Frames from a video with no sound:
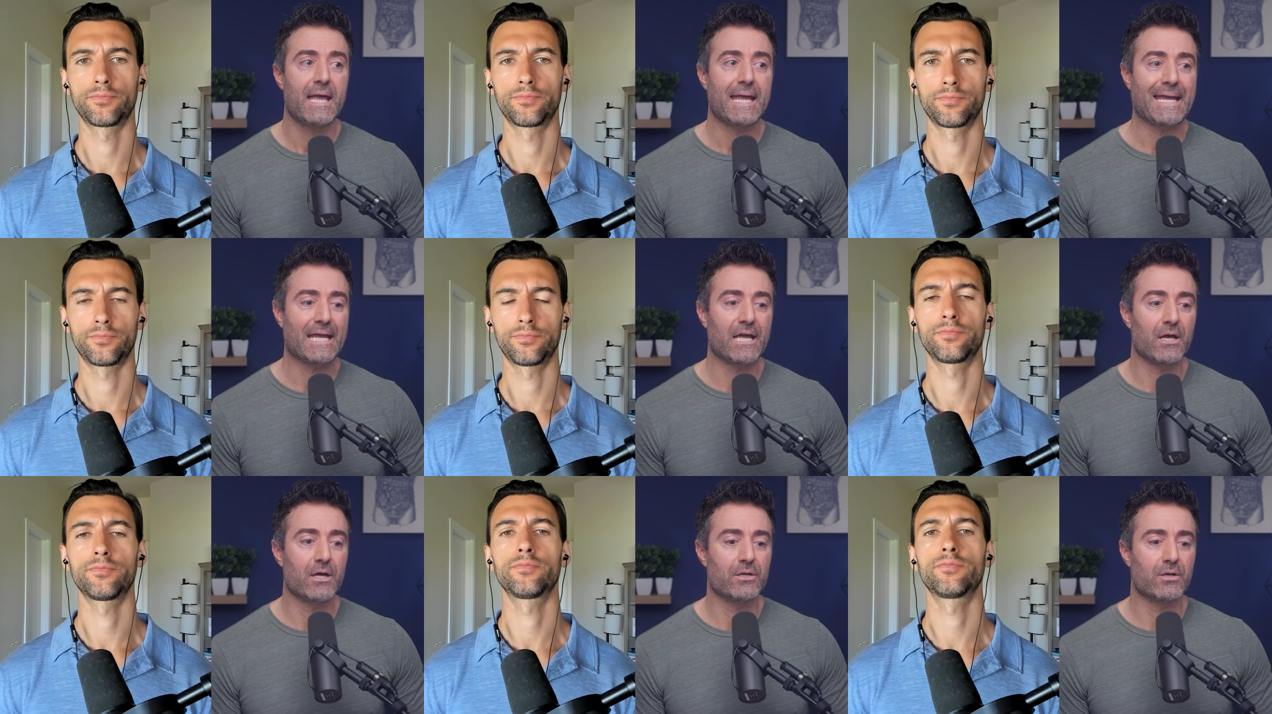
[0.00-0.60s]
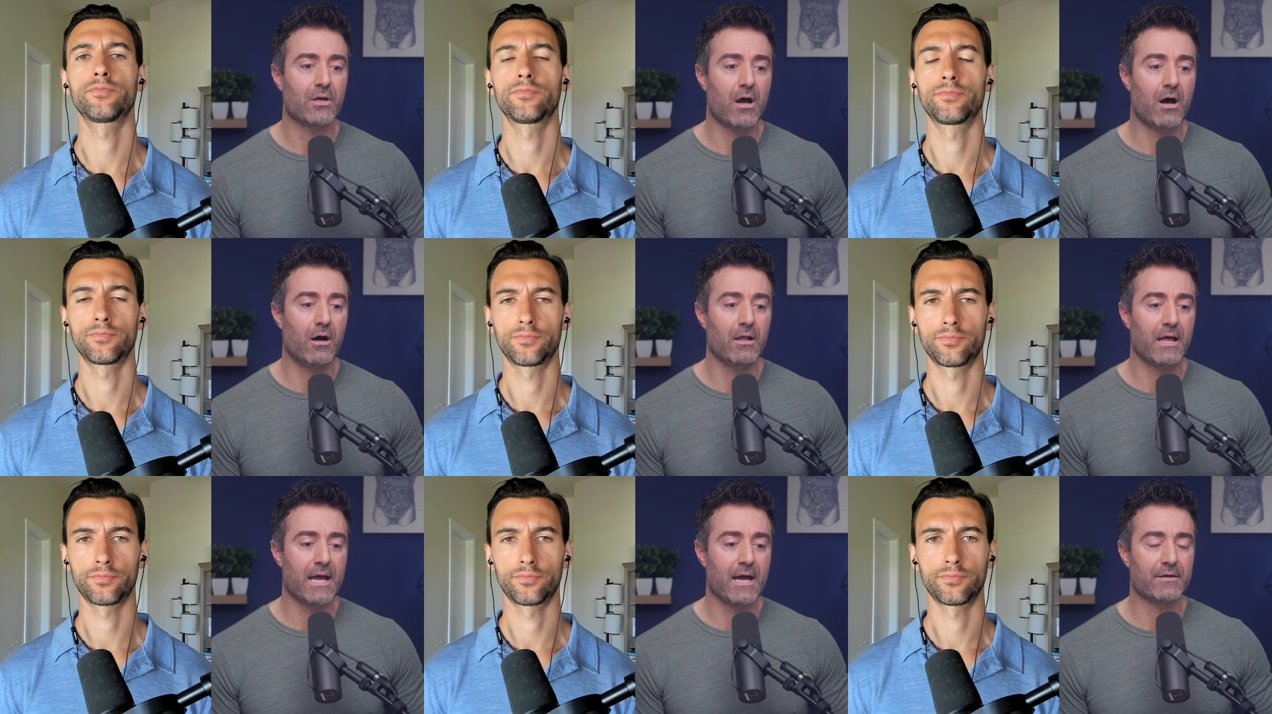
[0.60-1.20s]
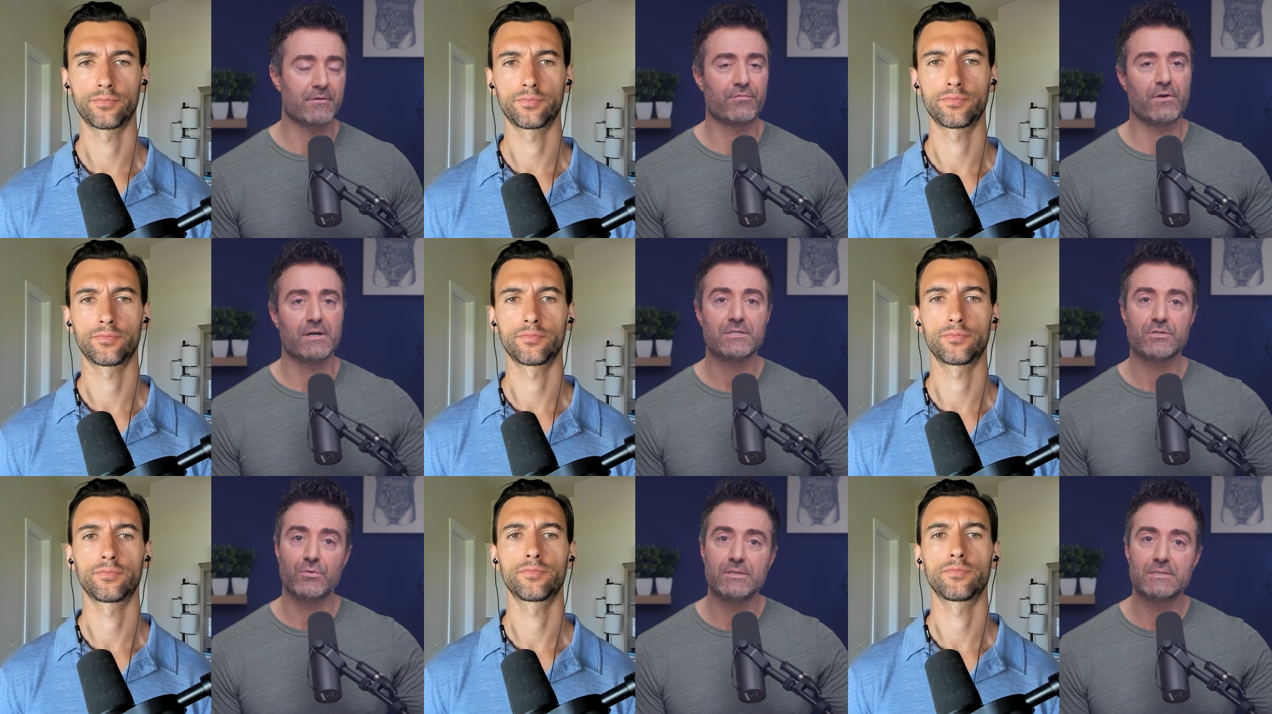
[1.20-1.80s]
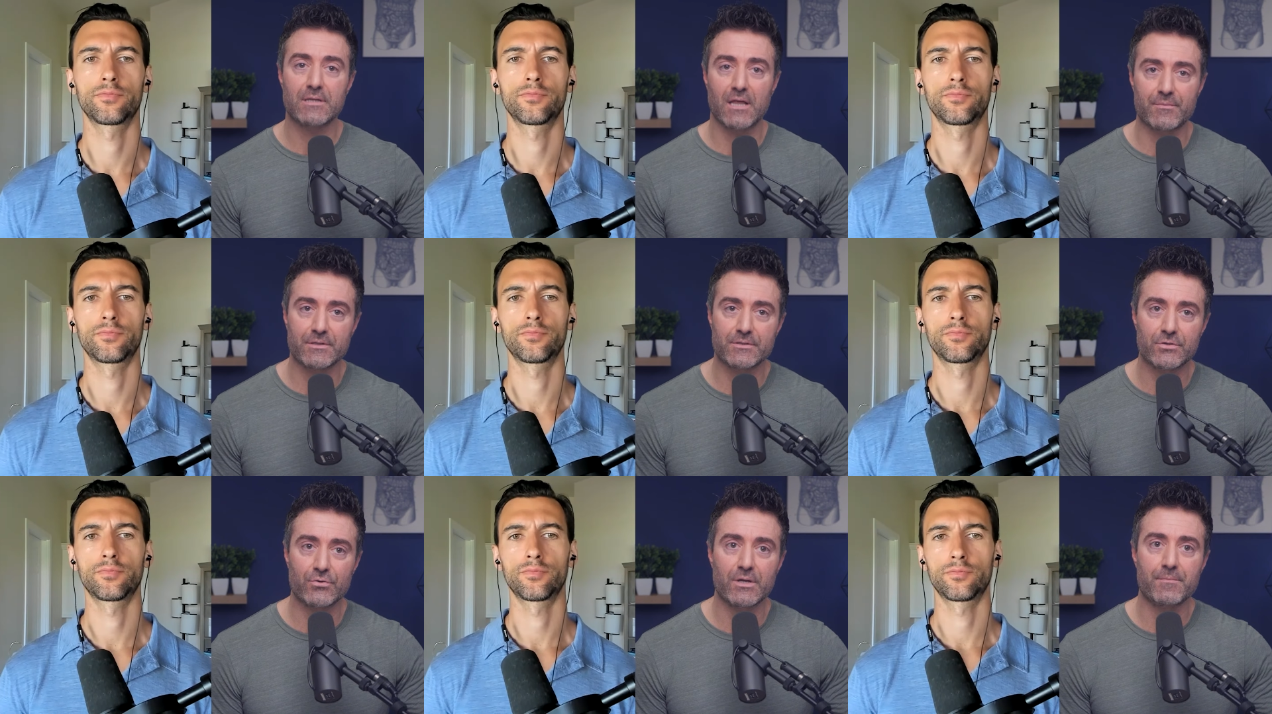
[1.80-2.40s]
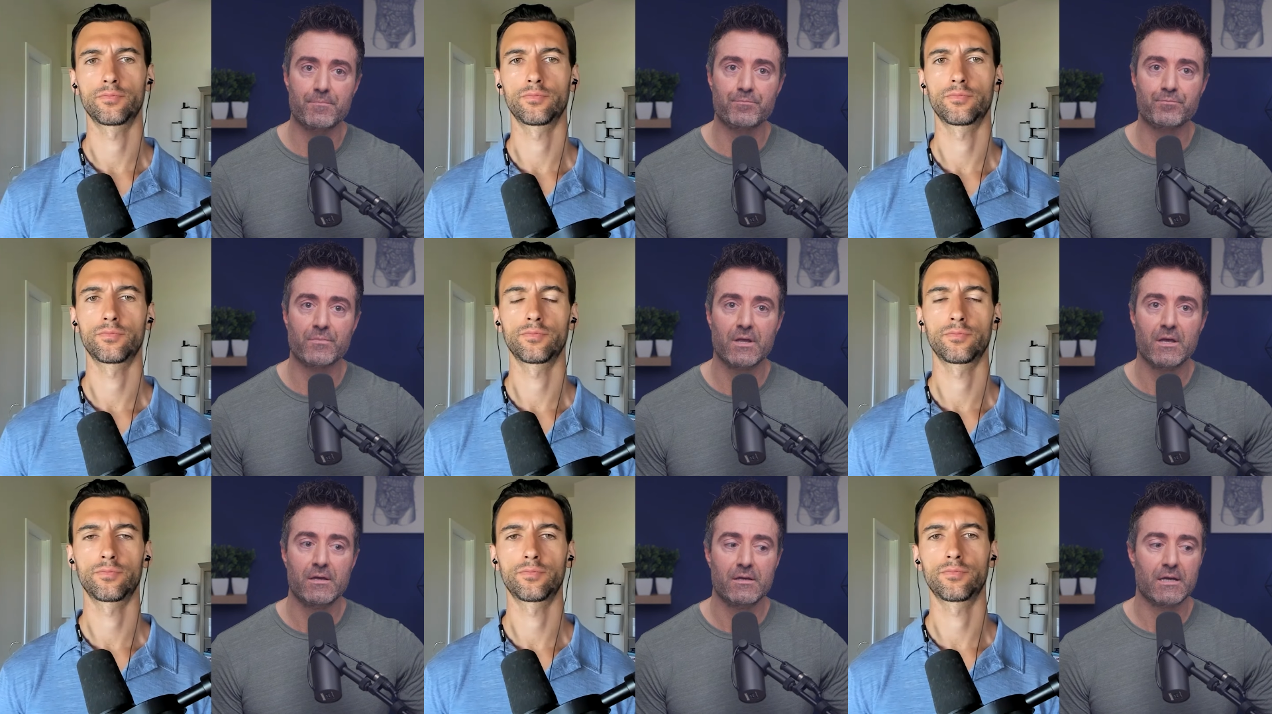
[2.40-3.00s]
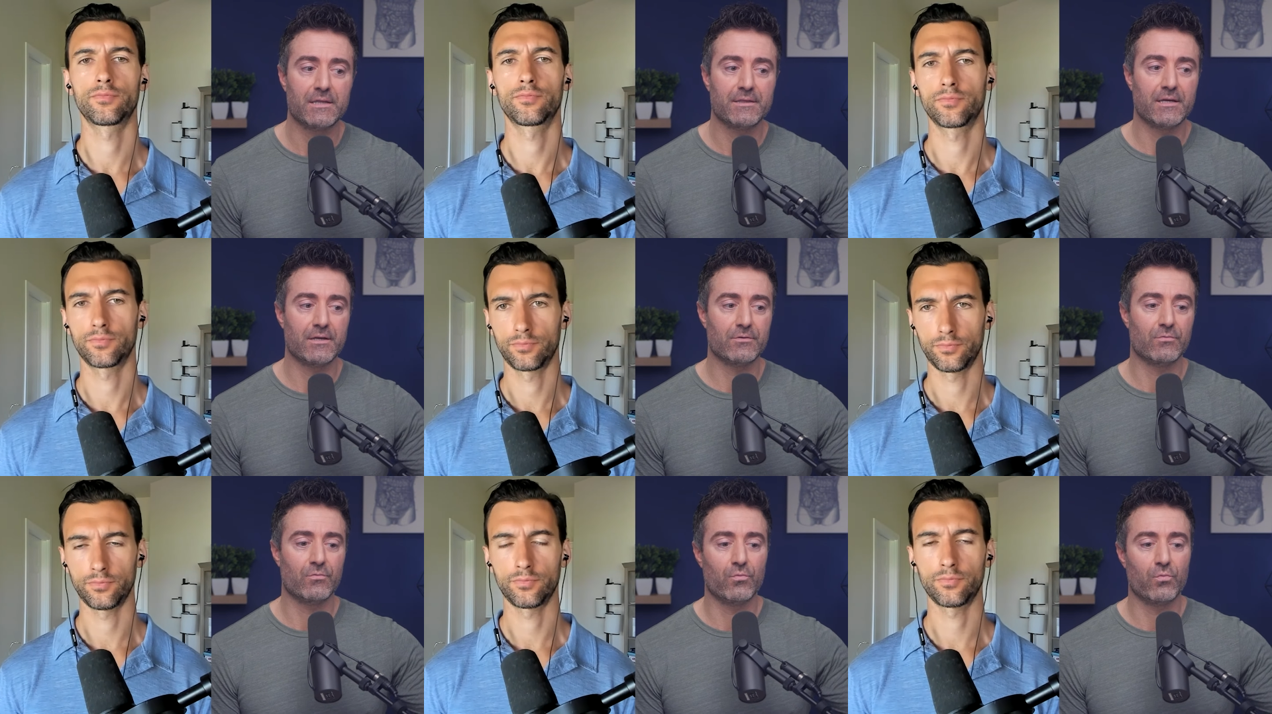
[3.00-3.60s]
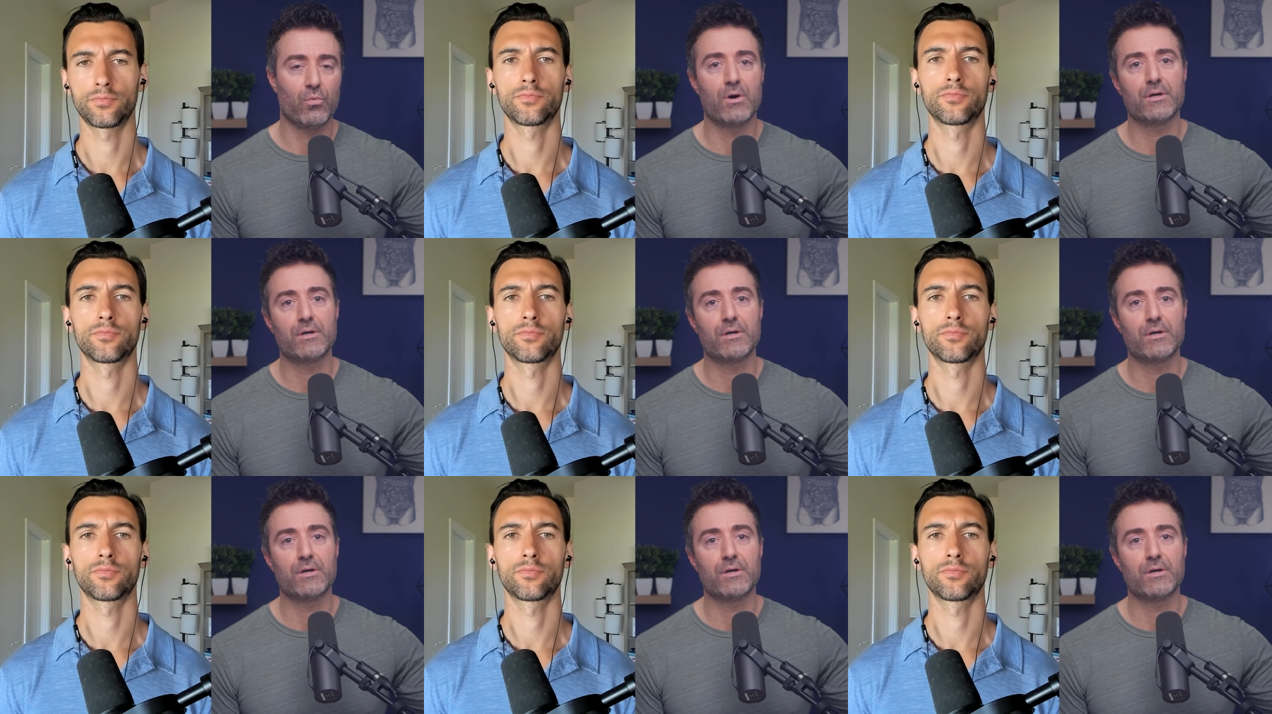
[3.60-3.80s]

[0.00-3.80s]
Speaker 1: and I'll add a fresh squeezed lemon to it and then mm-hmm.